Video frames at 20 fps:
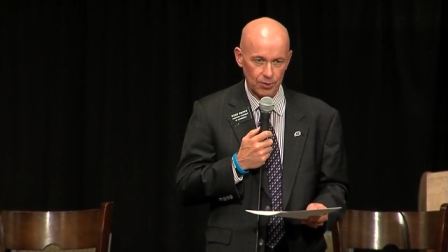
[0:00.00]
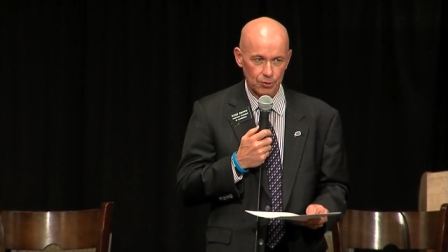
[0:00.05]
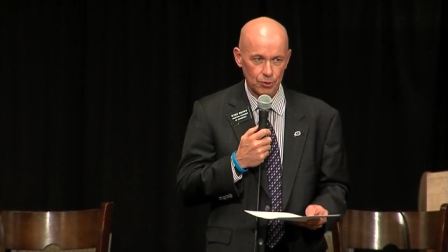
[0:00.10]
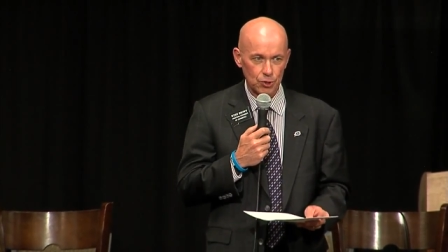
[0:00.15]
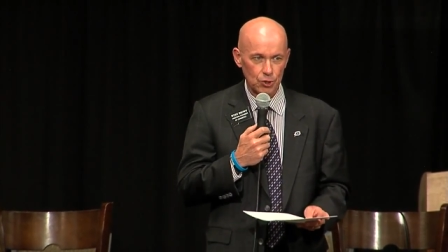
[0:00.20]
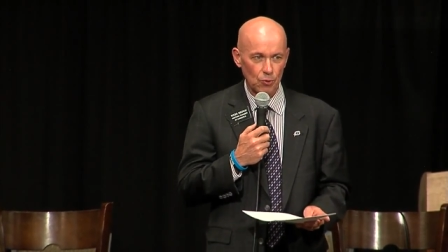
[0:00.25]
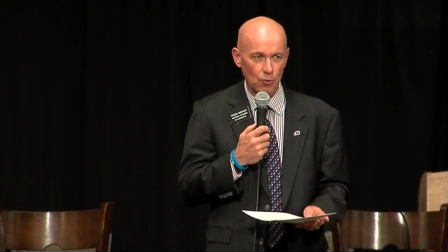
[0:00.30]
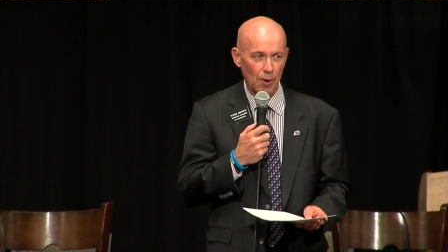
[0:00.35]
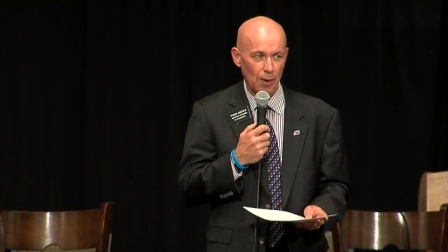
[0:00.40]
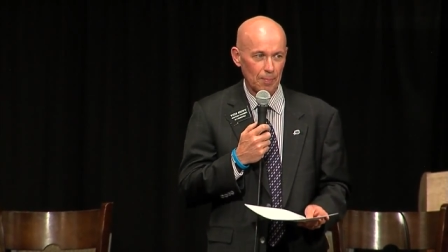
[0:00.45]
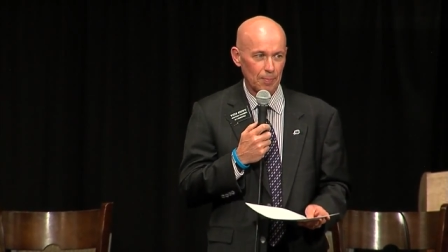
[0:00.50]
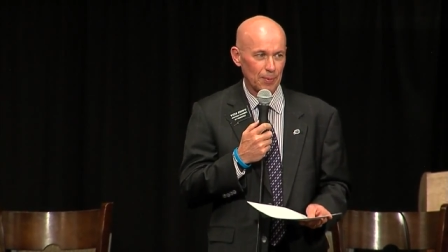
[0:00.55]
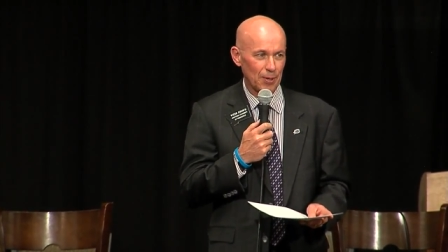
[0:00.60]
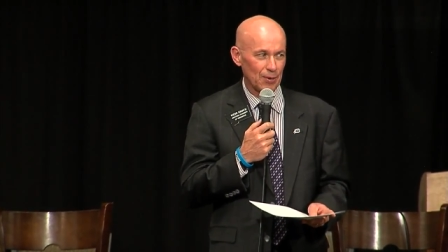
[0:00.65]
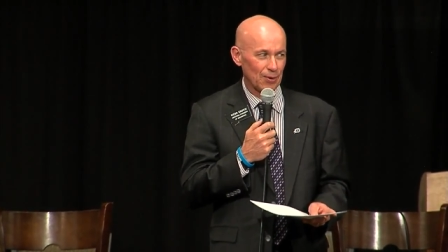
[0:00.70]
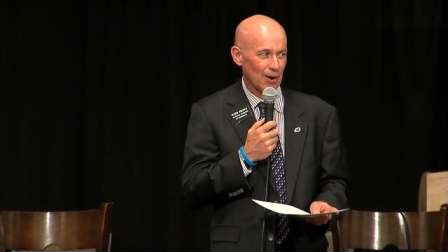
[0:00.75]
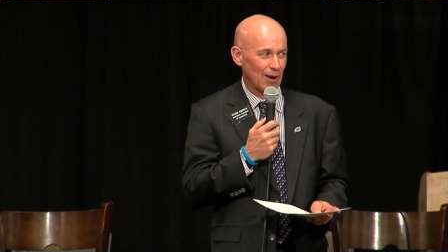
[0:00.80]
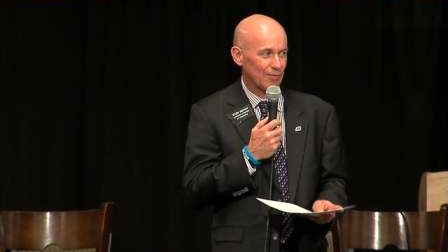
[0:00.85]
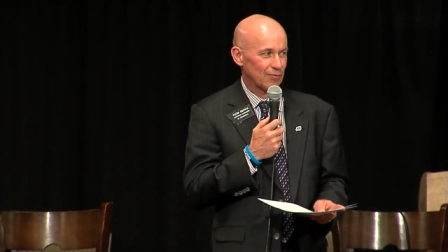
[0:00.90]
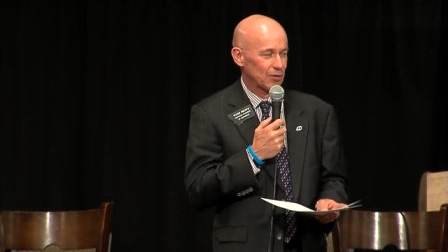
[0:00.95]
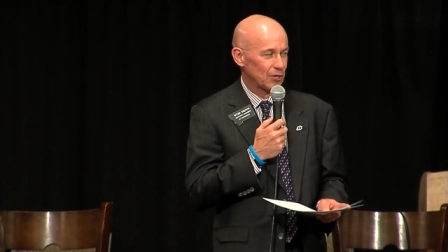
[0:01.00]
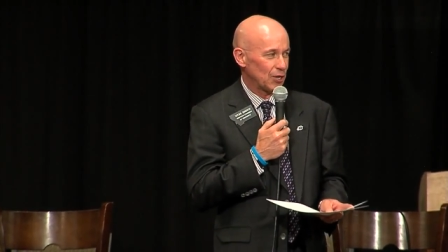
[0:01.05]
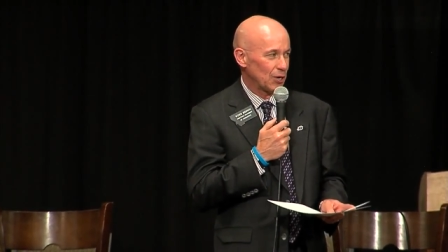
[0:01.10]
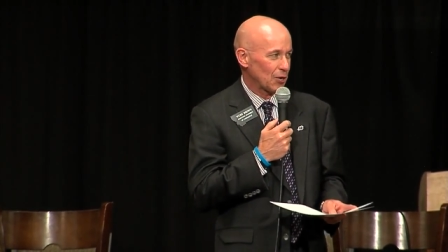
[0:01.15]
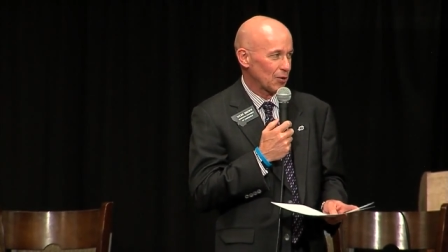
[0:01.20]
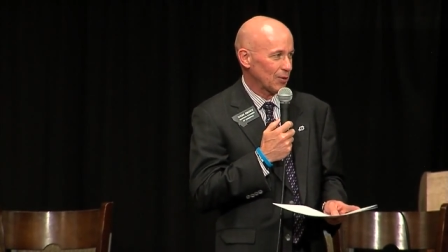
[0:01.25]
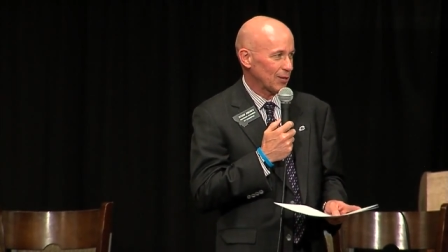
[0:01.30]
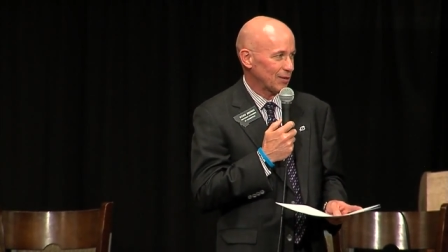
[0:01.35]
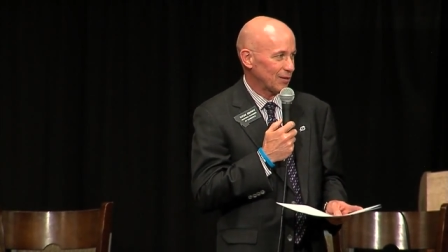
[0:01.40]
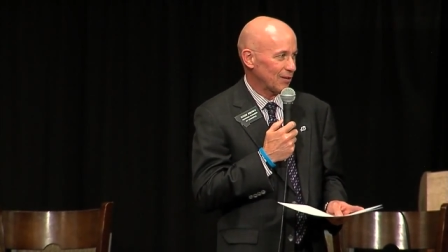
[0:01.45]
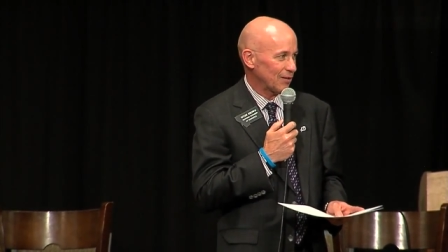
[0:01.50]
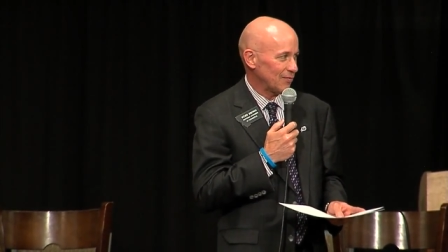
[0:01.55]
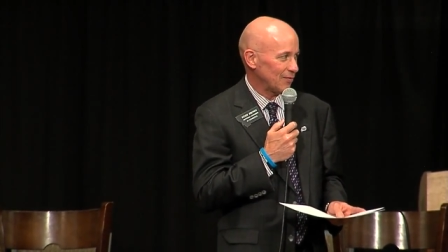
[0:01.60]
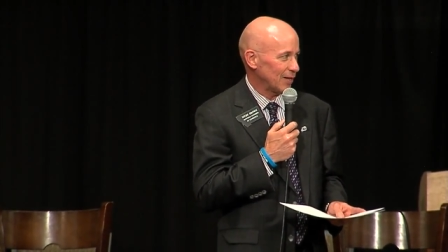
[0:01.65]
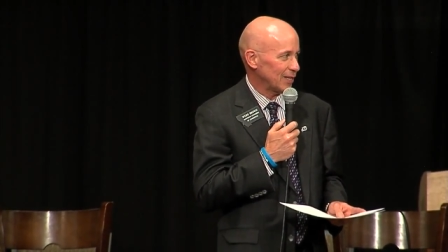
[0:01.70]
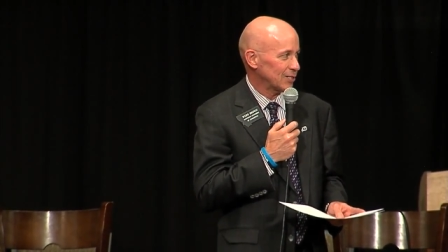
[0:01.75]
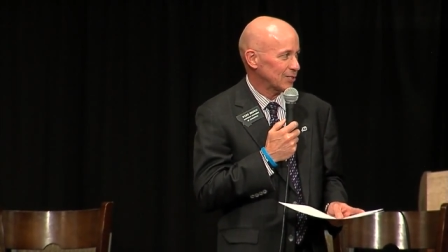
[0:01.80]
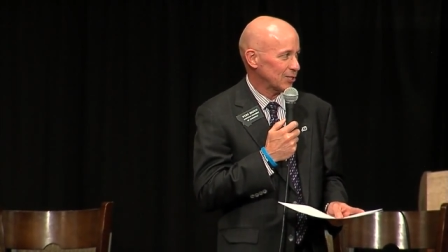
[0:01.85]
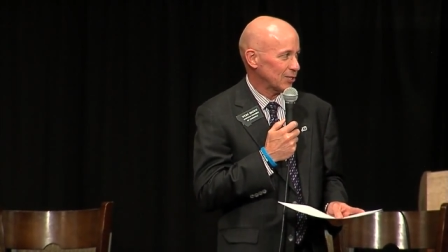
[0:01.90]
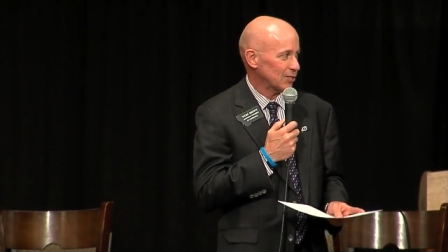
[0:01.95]
You show up year after year and
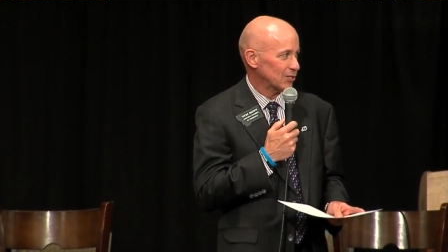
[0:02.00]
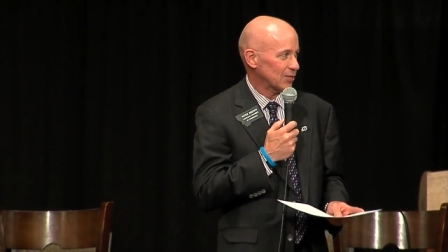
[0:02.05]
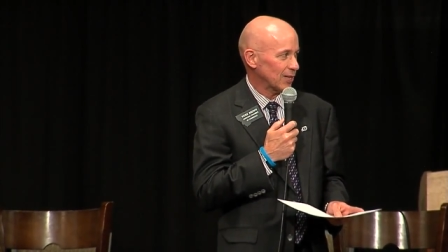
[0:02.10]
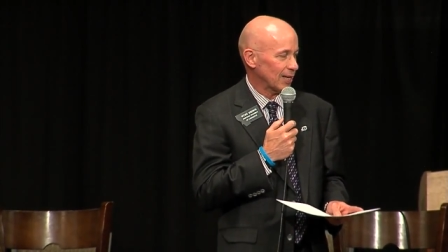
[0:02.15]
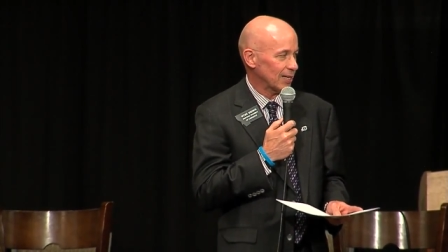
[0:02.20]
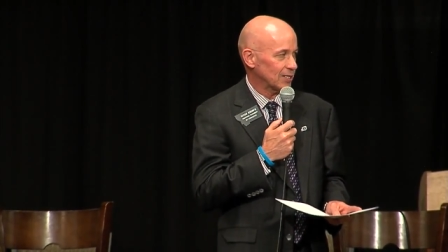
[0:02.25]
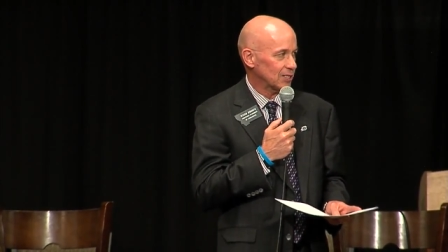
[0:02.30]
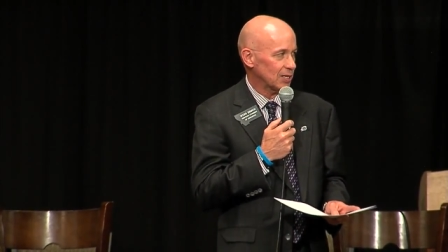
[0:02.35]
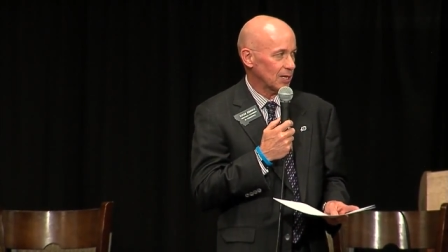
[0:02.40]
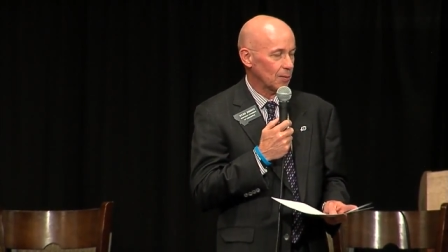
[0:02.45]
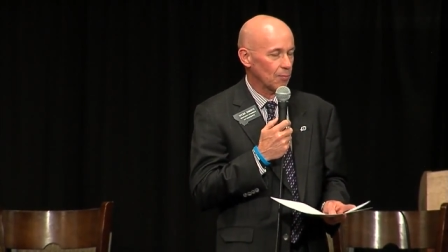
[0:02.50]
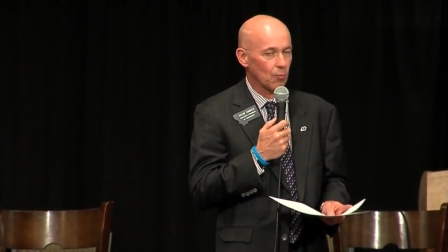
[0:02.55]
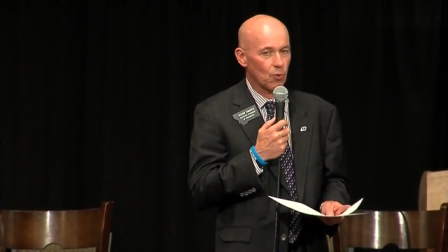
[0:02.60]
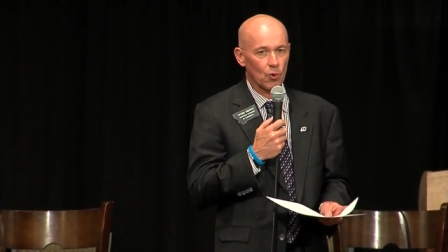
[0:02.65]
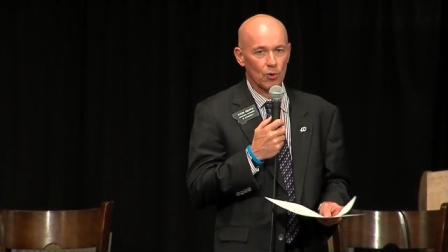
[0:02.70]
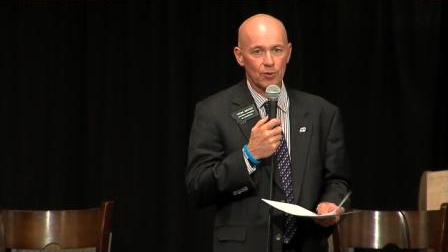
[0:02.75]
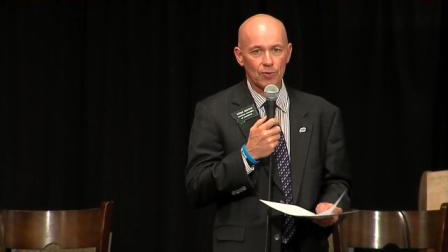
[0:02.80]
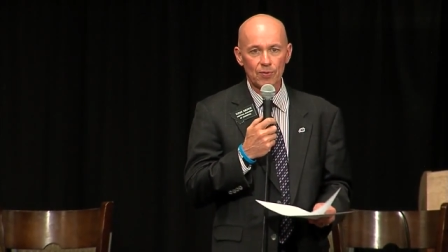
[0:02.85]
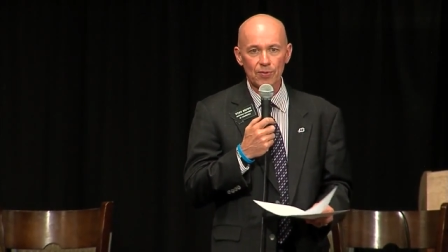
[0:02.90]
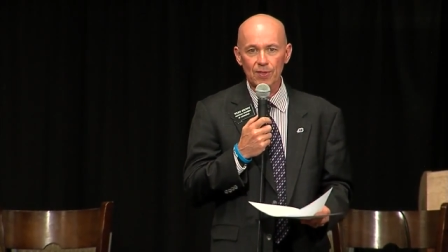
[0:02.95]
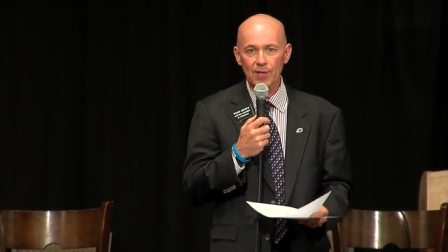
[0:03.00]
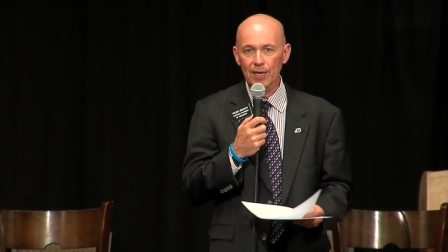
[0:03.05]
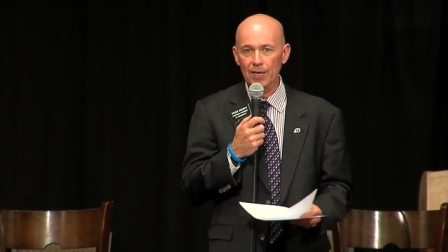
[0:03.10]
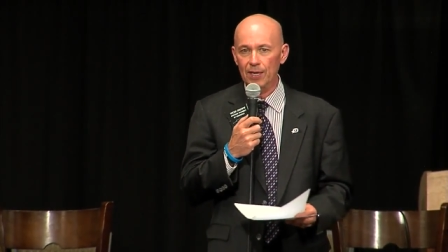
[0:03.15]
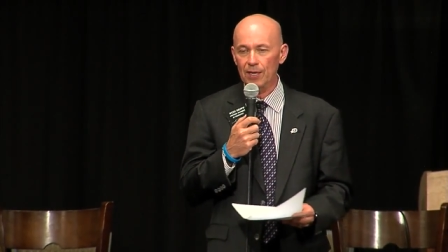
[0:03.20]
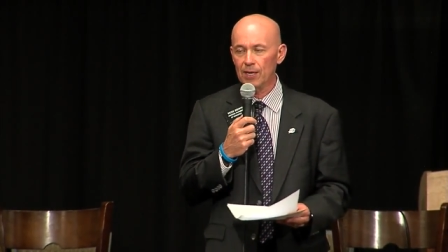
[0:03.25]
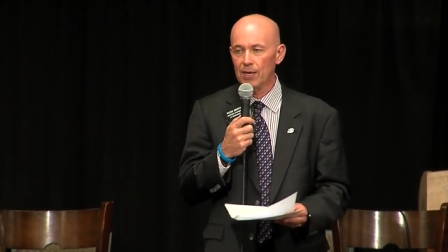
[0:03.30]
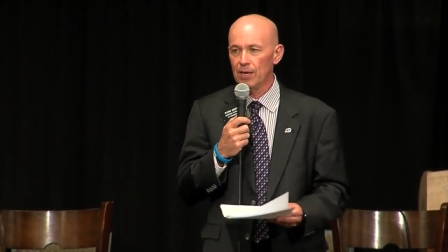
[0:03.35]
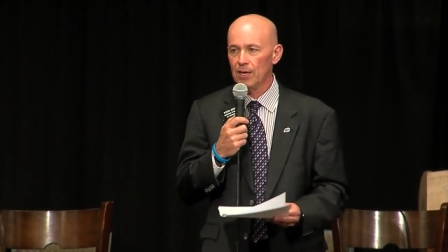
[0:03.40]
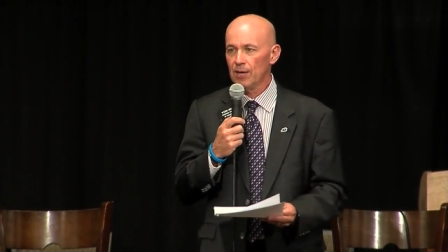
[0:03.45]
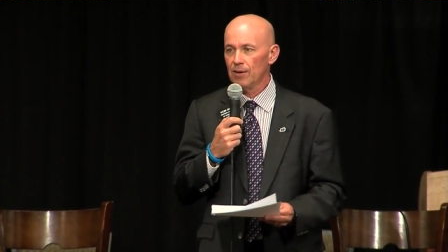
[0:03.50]
convince us that it's an important thing